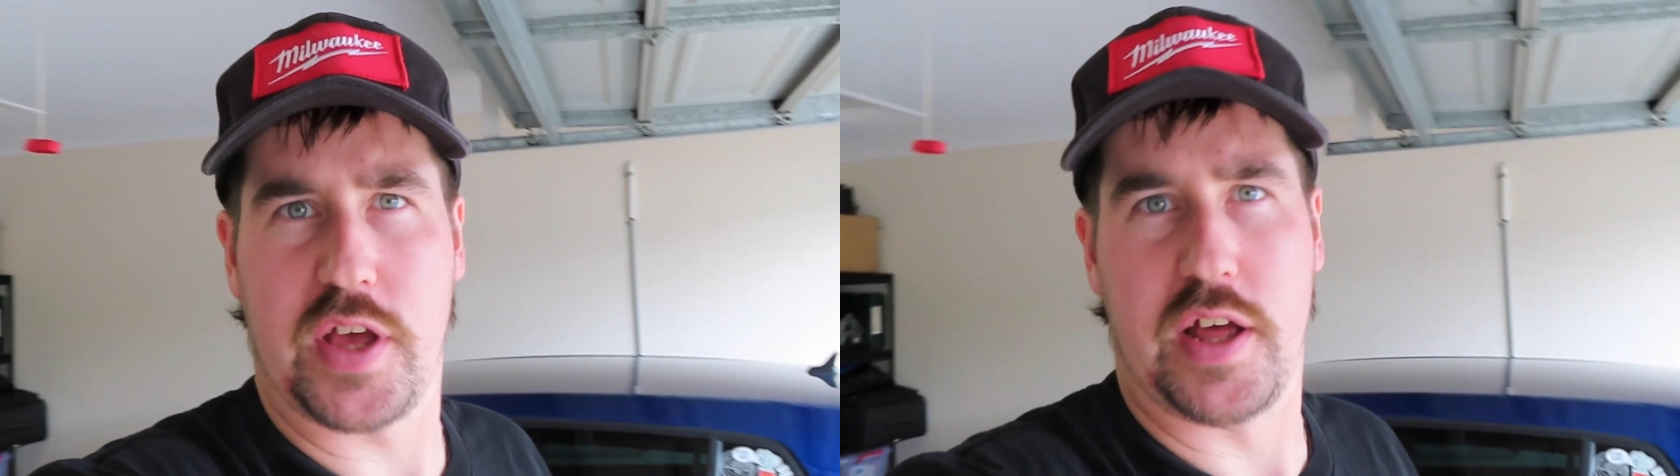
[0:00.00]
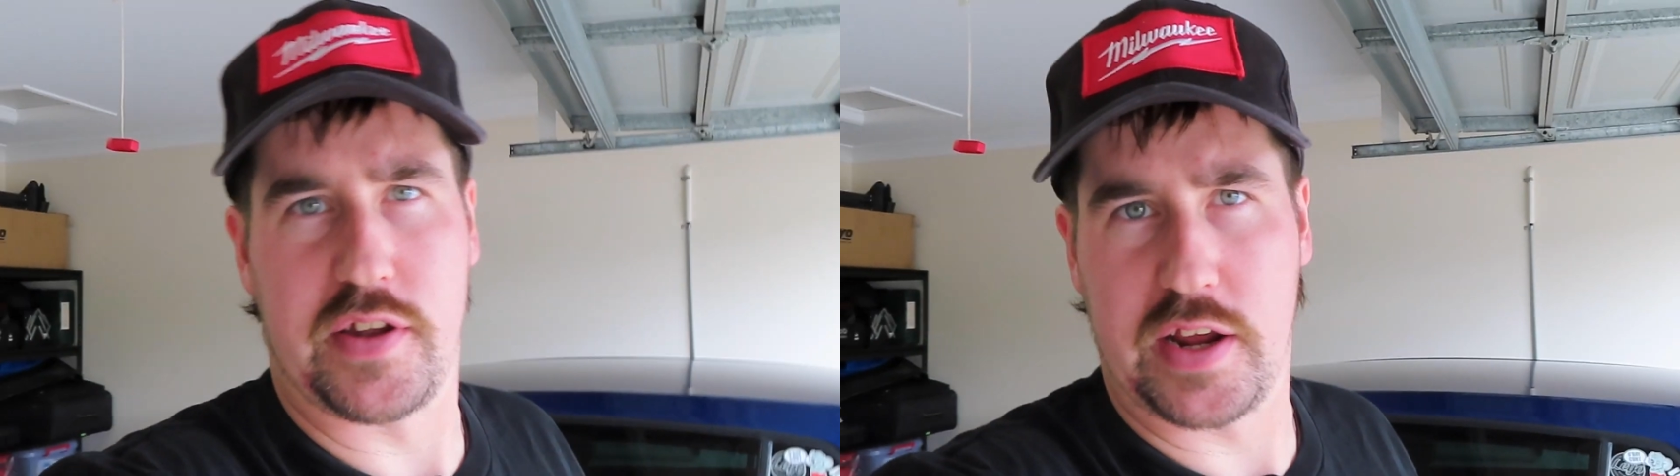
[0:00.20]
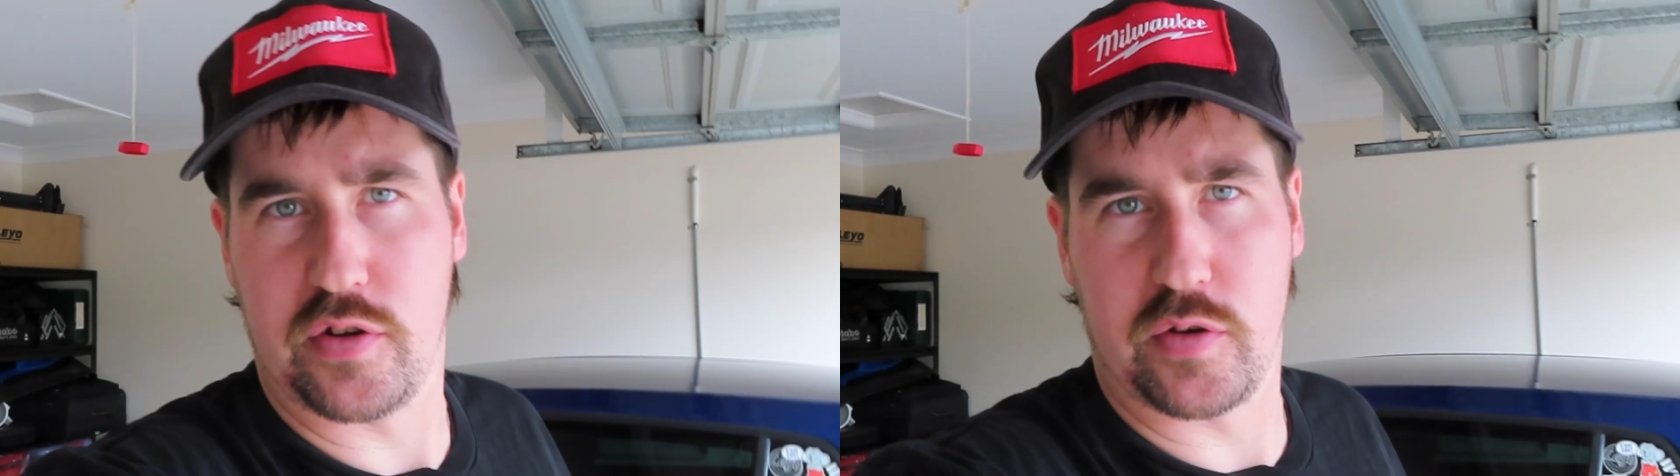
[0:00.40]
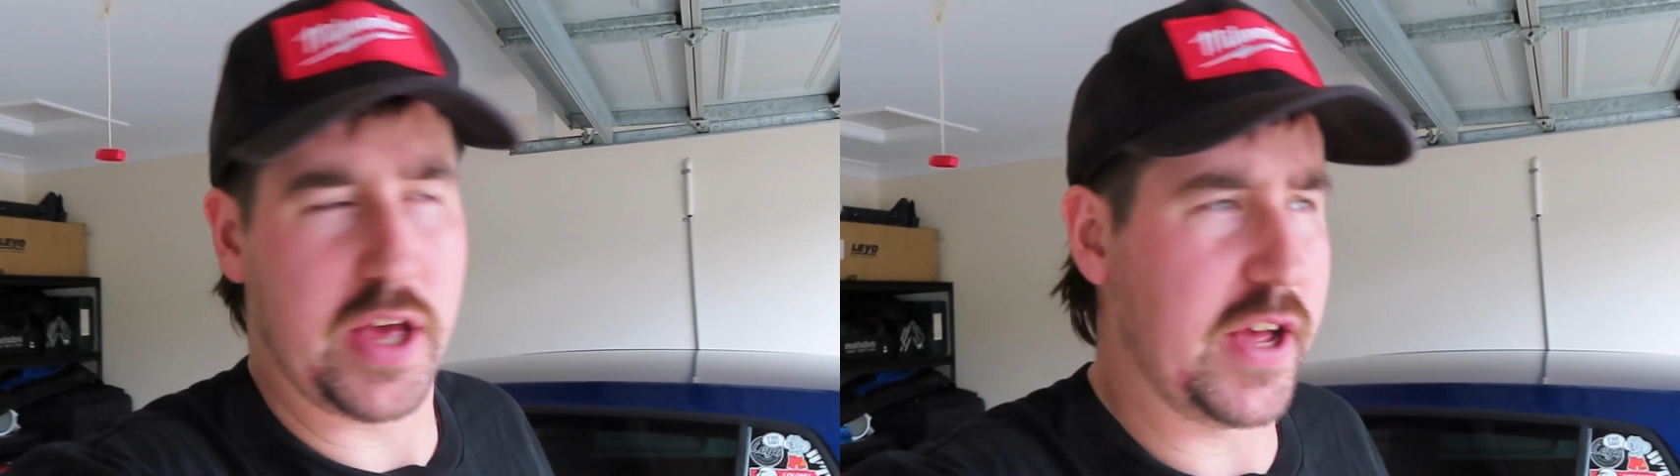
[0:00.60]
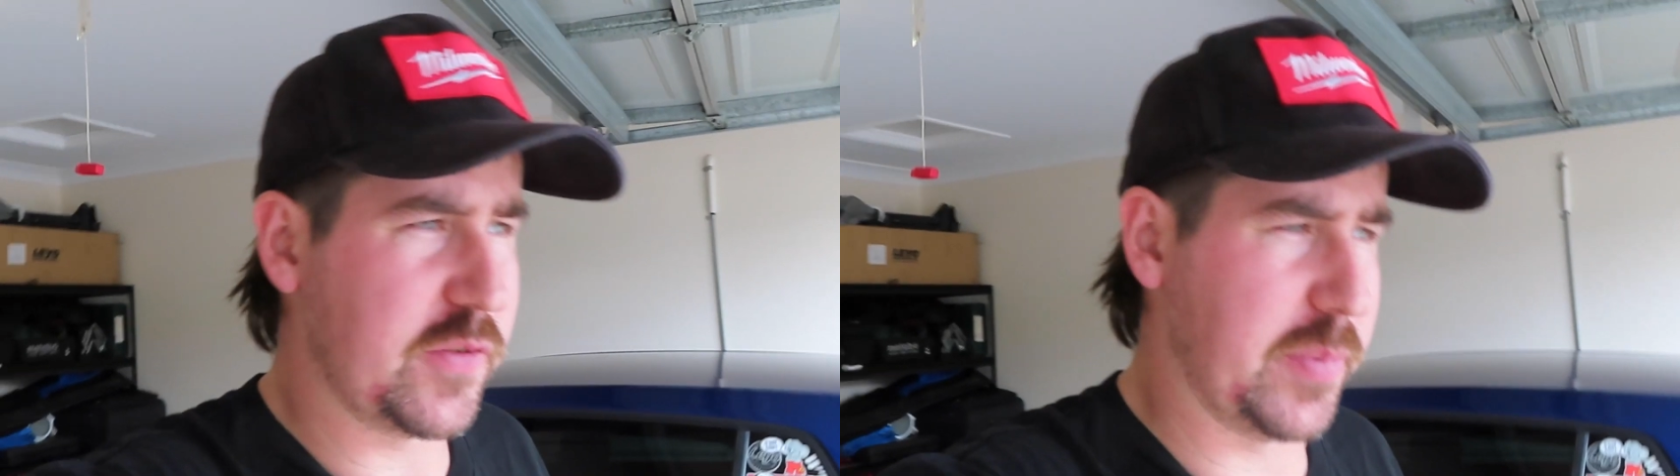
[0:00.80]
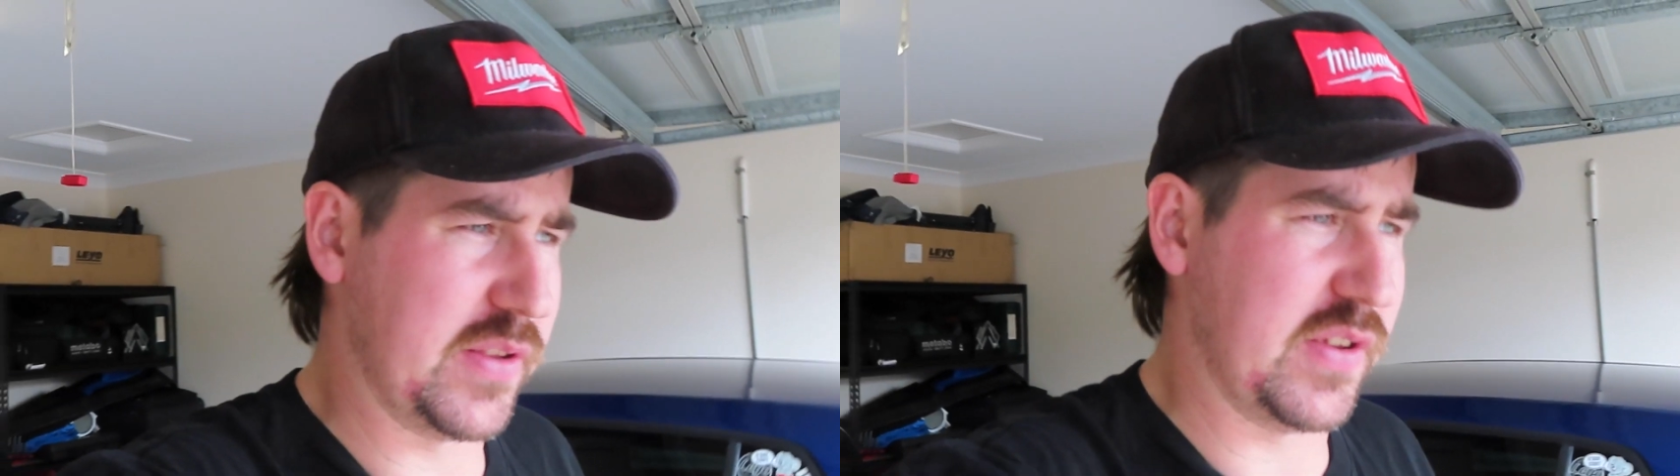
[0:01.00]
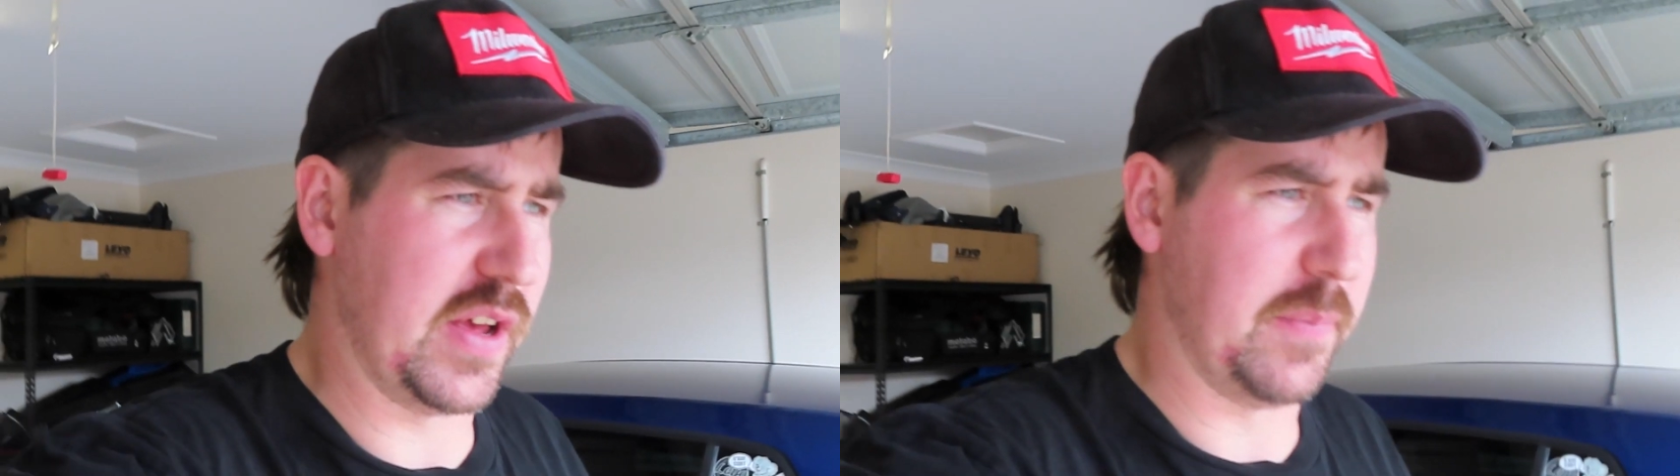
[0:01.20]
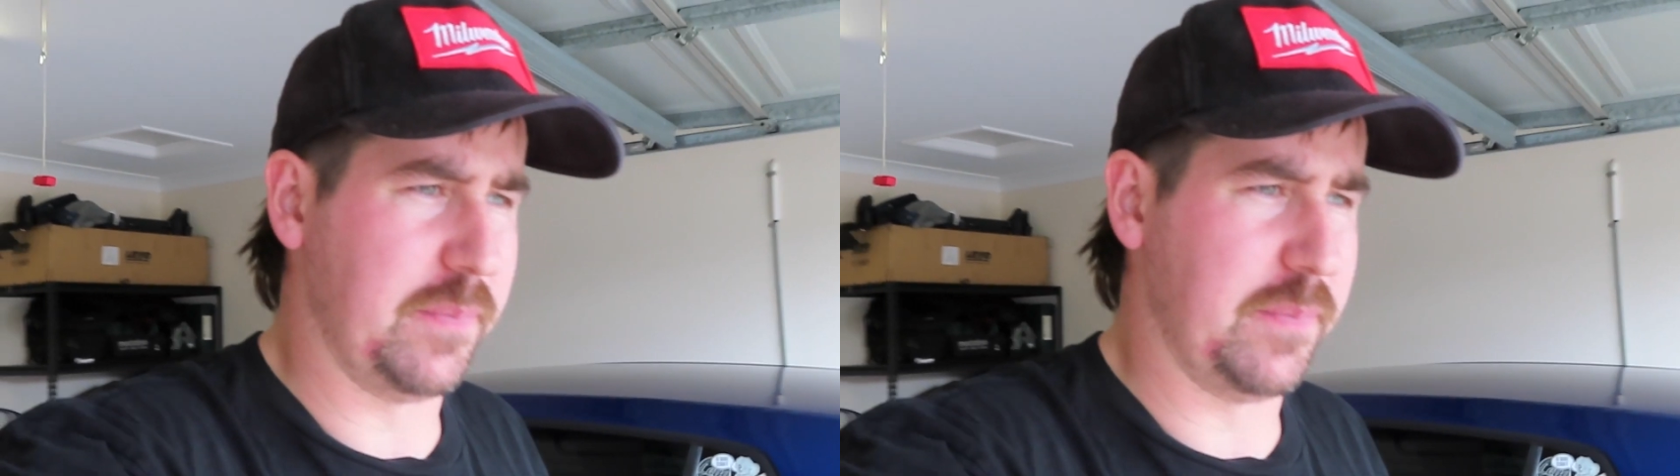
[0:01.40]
can't take two cars, but